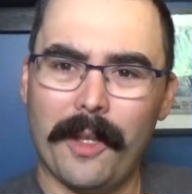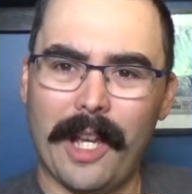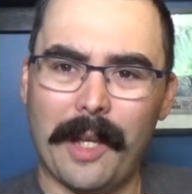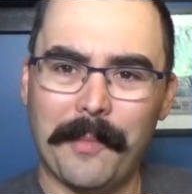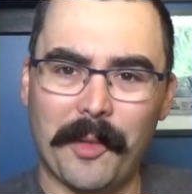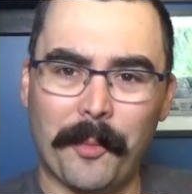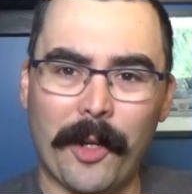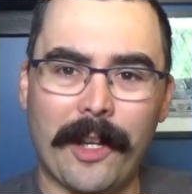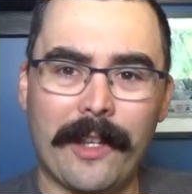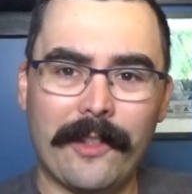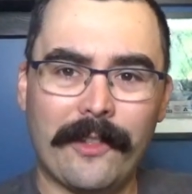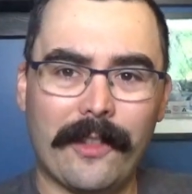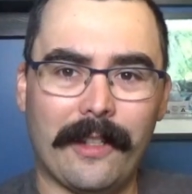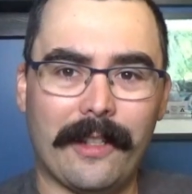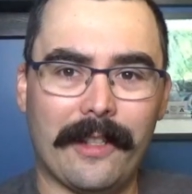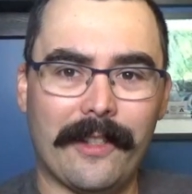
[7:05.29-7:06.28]
I'm surprised
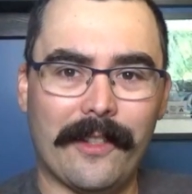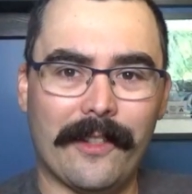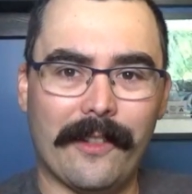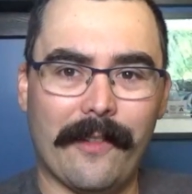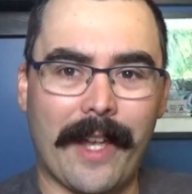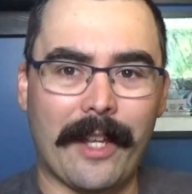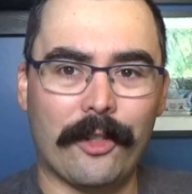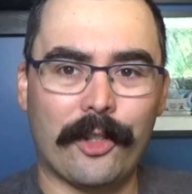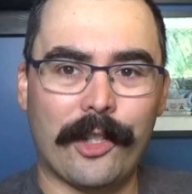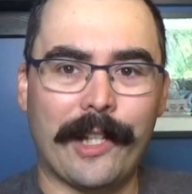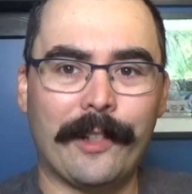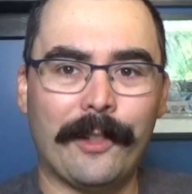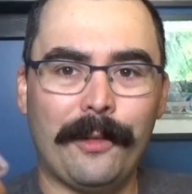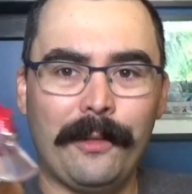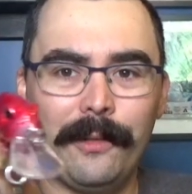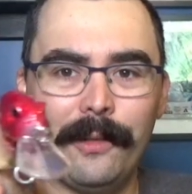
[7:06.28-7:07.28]
that it's that
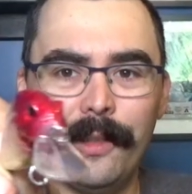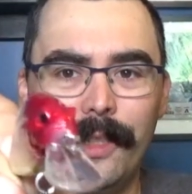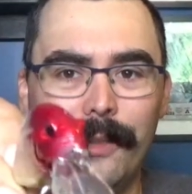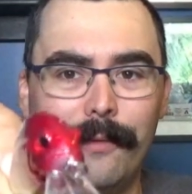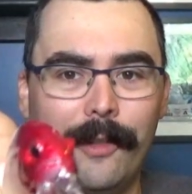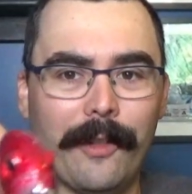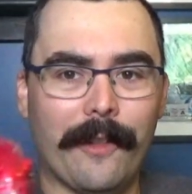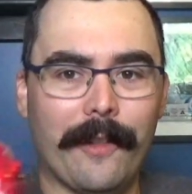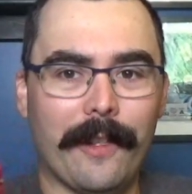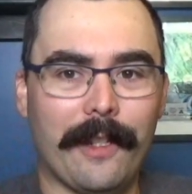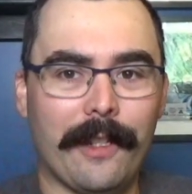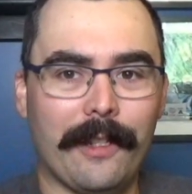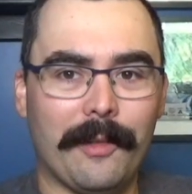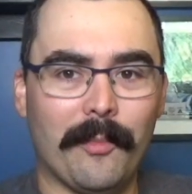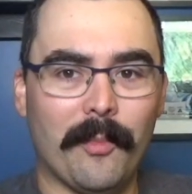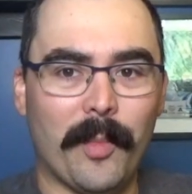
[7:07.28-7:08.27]
shallow given
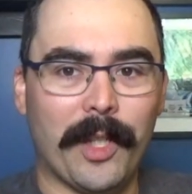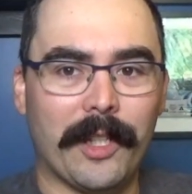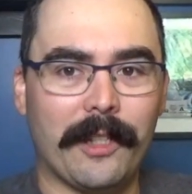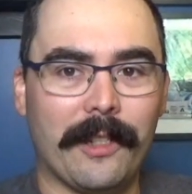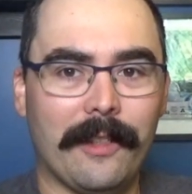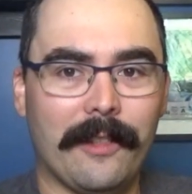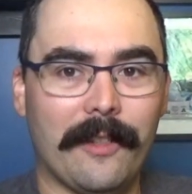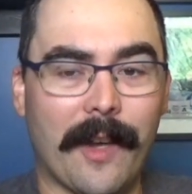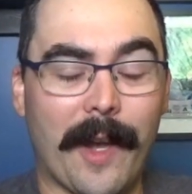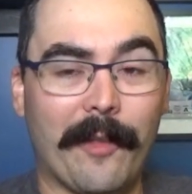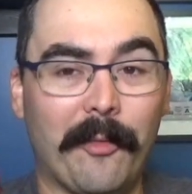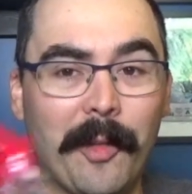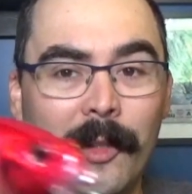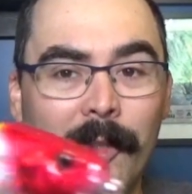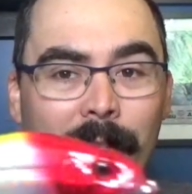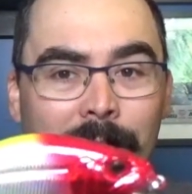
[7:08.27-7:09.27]
the big dive
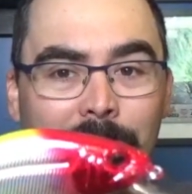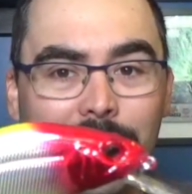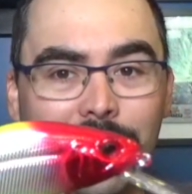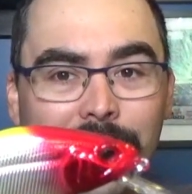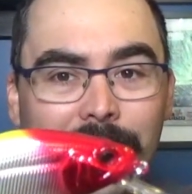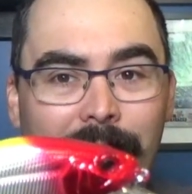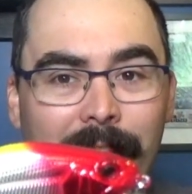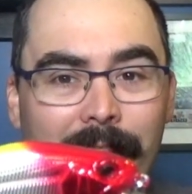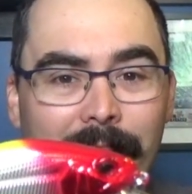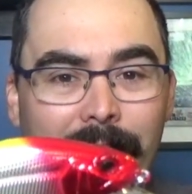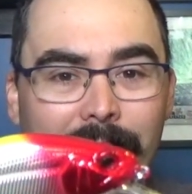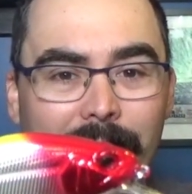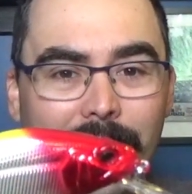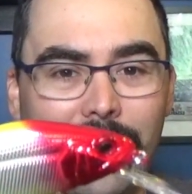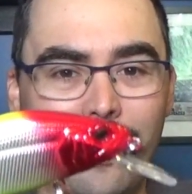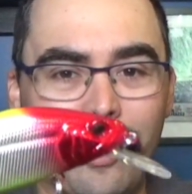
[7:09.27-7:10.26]
bill on it.
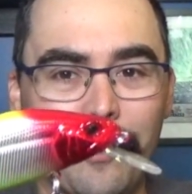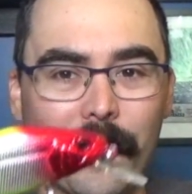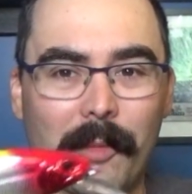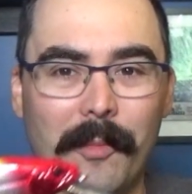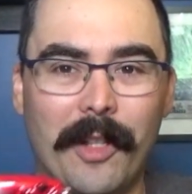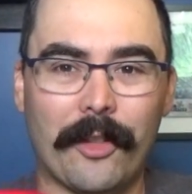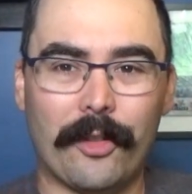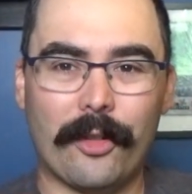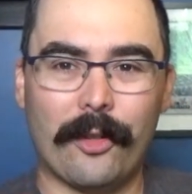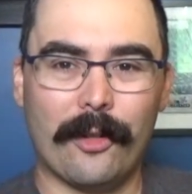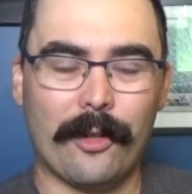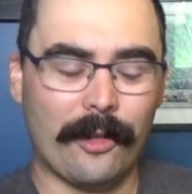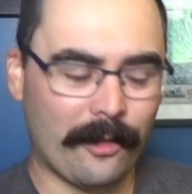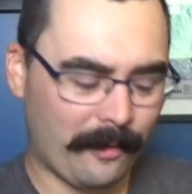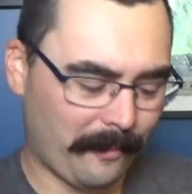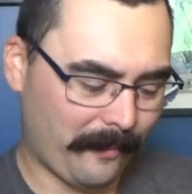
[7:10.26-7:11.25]
So I'm not
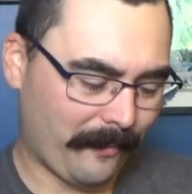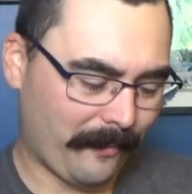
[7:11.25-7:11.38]
sure